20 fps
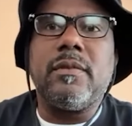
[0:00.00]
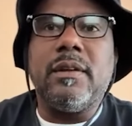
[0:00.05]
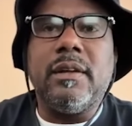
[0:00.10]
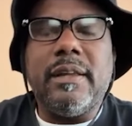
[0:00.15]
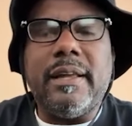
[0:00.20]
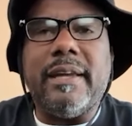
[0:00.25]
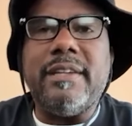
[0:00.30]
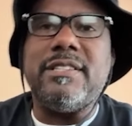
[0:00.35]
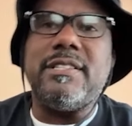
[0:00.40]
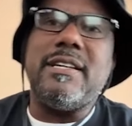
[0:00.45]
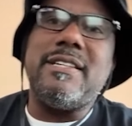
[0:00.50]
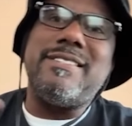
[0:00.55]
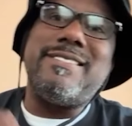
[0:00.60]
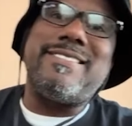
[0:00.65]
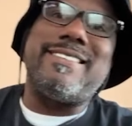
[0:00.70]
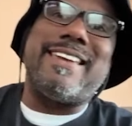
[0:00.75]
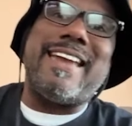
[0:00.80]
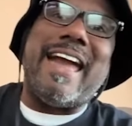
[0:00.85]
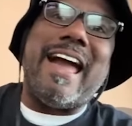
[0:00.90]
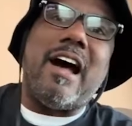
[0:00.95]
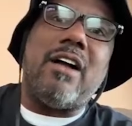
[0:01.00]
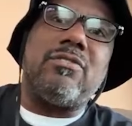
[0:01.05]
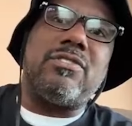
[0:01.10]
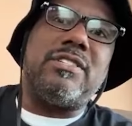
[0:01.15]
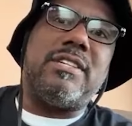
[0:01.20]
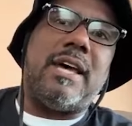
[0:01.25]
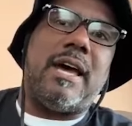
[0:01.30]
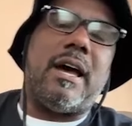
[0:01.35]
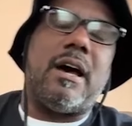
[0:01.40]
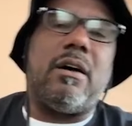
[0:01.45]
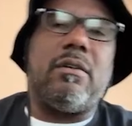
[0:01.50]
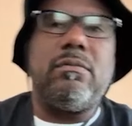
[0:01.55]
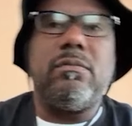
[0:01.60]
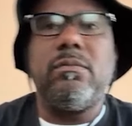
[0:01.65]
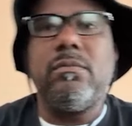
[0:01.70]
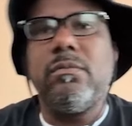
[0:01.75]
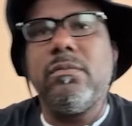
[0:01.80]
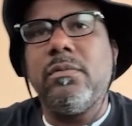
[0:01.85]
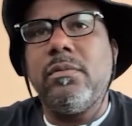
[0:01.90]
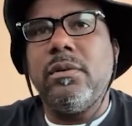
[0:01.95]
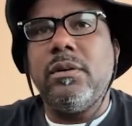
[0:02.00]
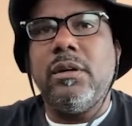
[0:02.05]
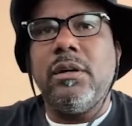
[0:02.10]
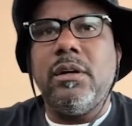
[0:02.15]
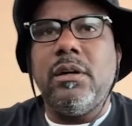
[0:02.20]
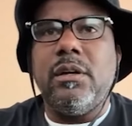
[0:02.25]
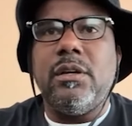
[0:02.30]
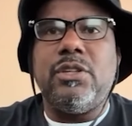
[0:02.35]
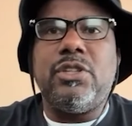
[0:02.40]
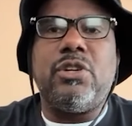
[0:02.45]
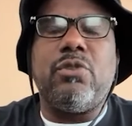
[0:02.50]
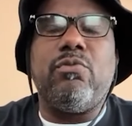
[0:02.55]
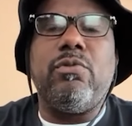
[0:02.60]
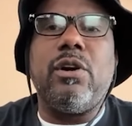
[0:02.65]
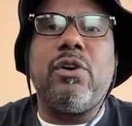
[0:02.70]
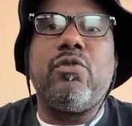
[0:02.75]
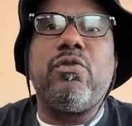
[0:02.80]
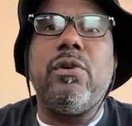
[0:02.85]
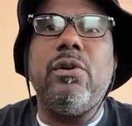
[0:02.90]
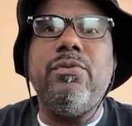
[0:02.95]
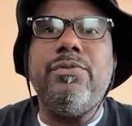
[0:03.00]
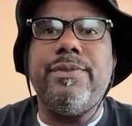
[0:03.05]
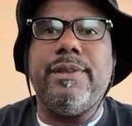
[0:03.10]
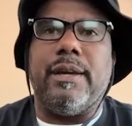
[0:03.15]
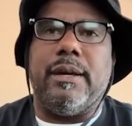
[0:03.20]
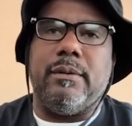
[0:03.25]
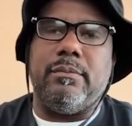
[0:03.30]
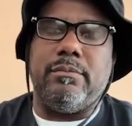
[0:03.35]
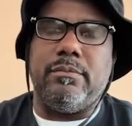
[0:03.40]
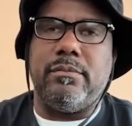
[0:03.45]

they send scouts out to recruit them.